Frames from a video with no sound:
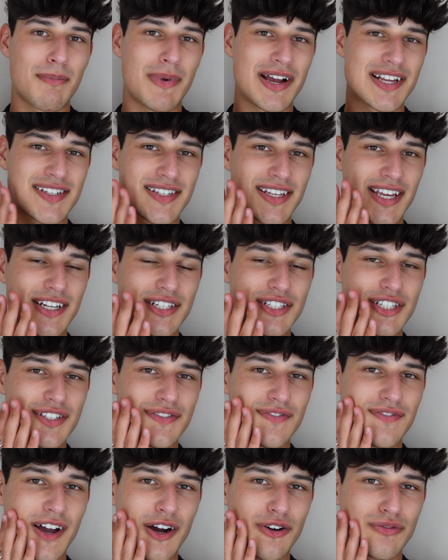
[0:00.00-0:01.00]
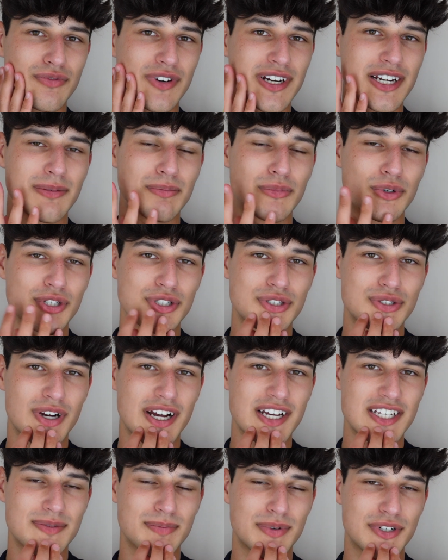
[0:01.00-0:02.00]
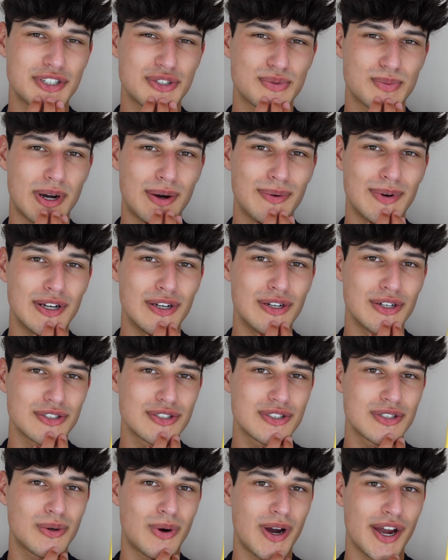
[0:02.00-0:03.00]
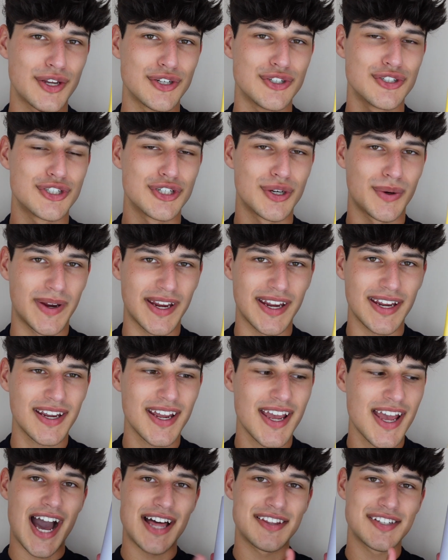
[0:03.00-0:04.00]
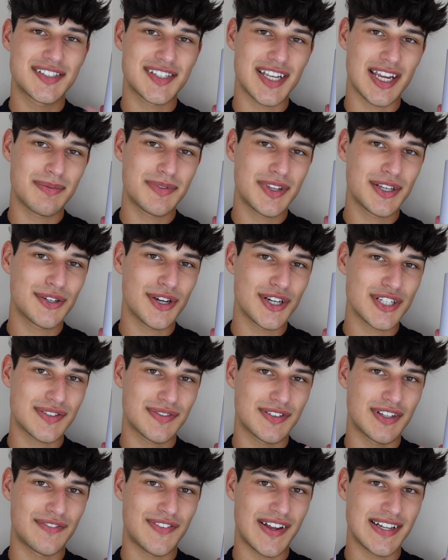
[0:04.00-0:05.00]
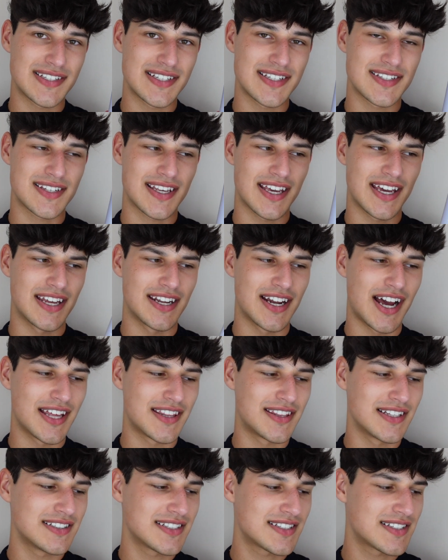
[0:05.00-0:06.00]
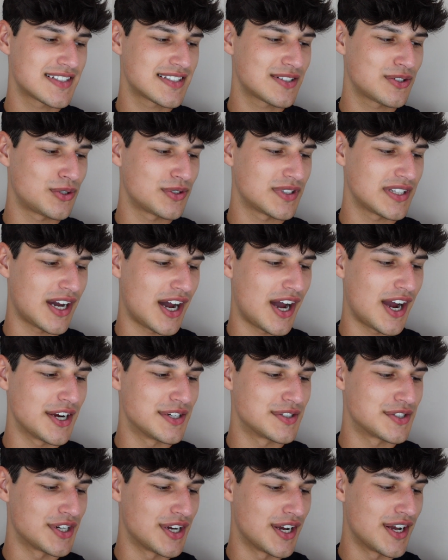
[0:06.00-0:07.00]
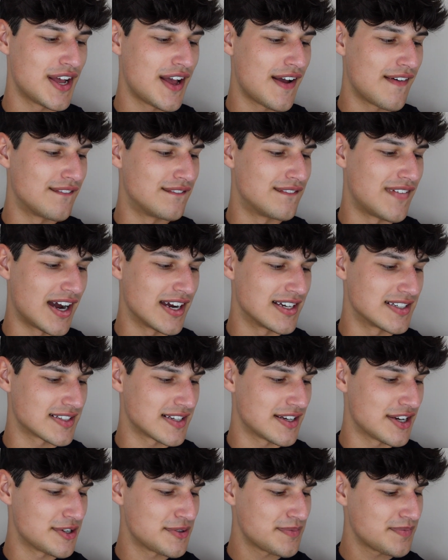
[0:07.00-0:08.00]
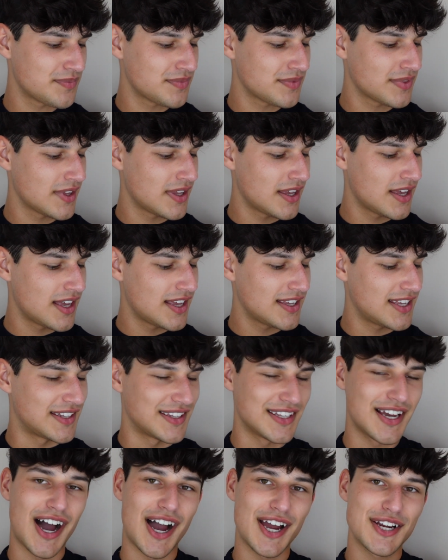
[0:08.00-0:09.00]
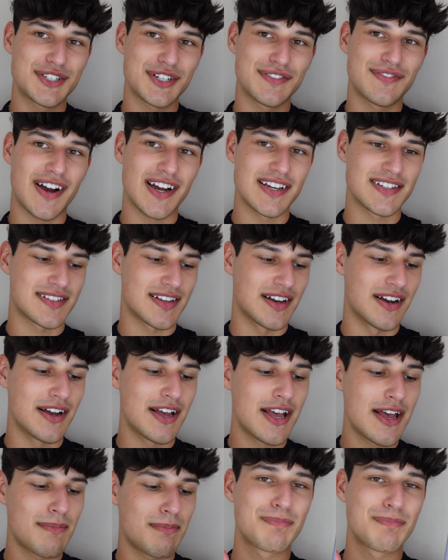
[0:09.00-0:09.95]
My skin just felt really moisturized, but as well it looked quite dewy. And the same thing goes for the Fenty Skin. I think this is called the Hydra Visor. yeah, the Hydra Visor.